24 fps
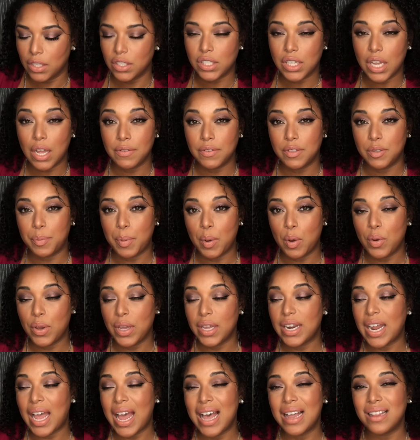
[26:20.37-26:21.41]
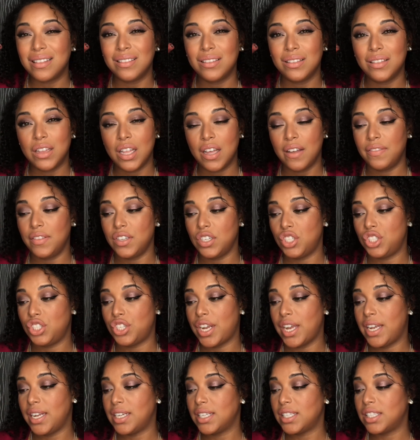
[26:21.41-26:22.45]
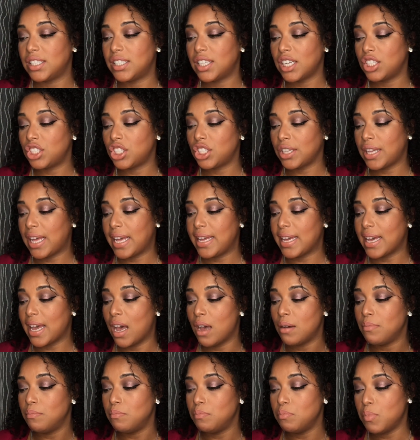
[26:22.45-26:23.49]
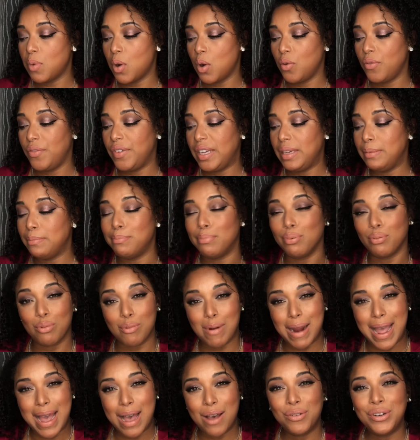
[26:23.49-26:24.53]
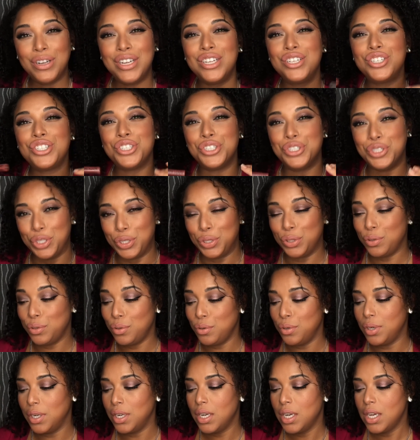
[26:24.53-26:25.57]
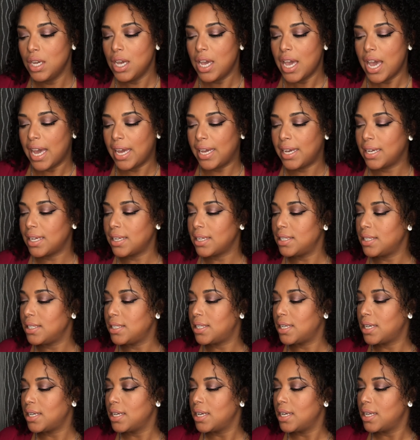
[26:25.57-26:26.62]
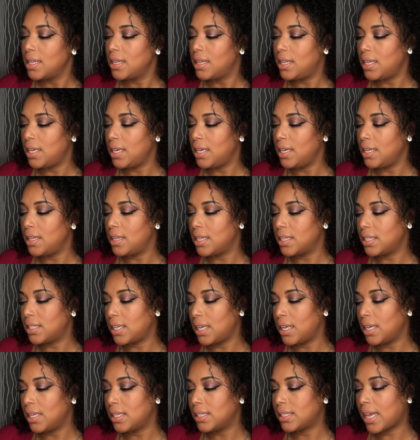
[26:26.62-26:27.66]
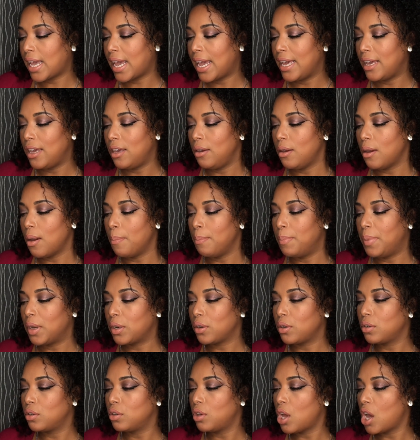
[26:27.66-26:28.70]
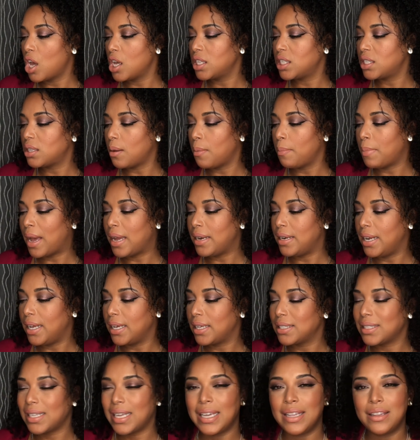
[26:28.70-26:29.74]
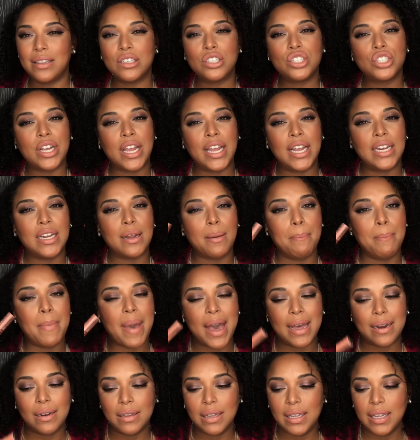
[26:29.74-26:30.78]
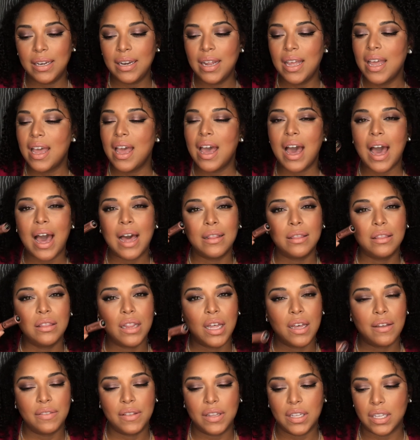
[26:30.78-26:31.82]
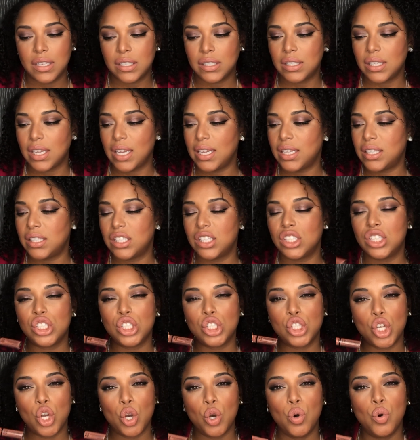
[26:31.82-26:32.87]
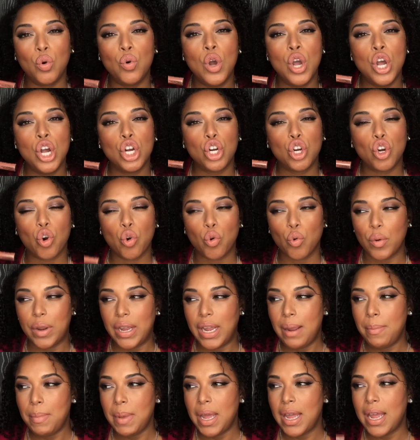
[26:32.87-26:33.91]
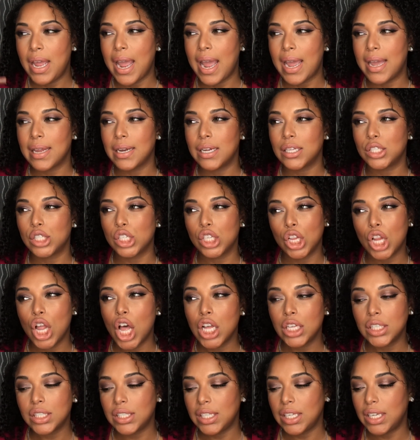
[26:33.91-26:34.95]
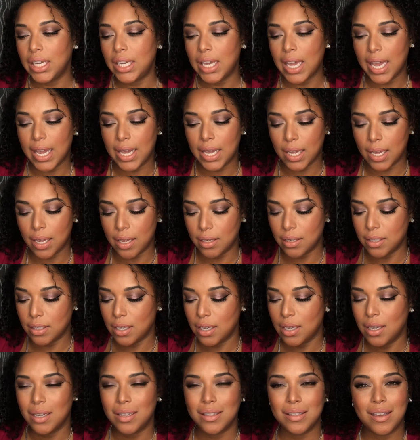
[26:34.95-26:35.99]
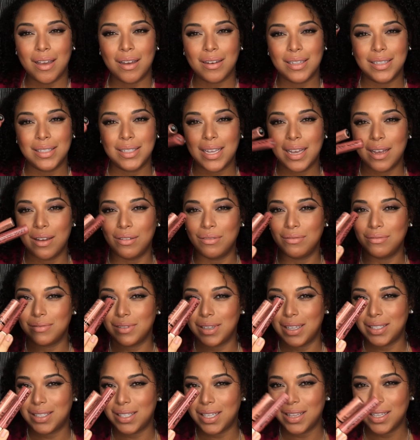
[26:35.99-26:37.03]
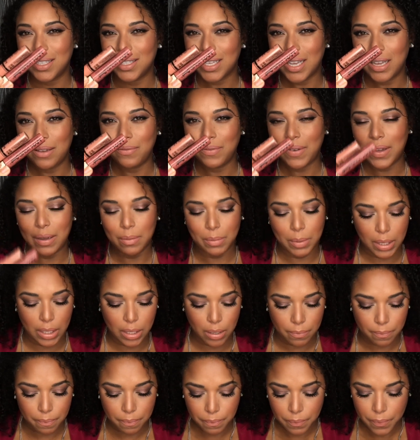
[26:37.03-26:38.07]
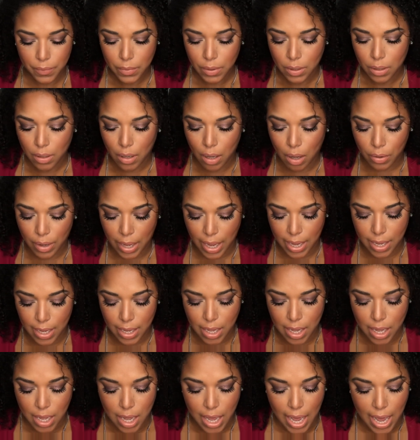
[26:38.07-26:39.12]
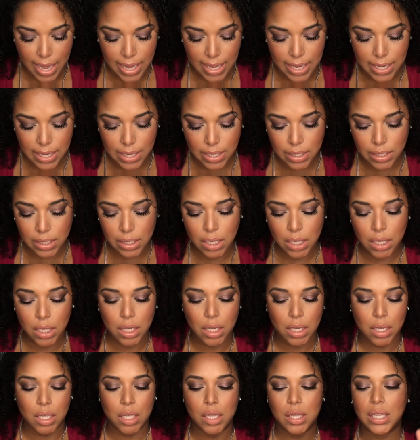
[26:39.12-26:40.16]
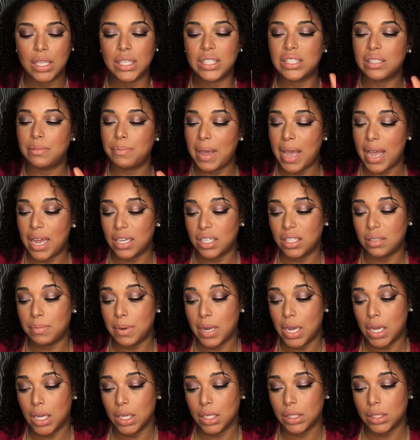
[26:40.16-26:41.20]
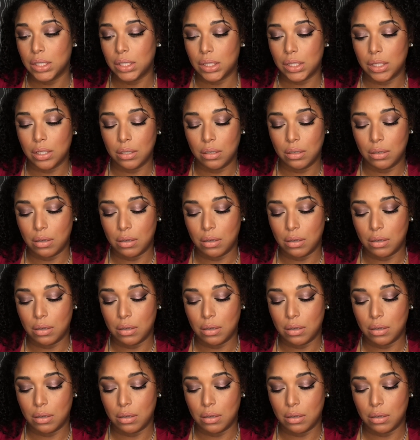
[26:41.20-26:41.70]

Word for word: Soft Spoken. I love this shade. It's such like a mauvey brownish nude. And the this is a butter gloss by NYX in the shade Madeleine. I love this. It's so creamy and it's glossy and y'all can tell it's in the same family. Okay, and the Smashbox.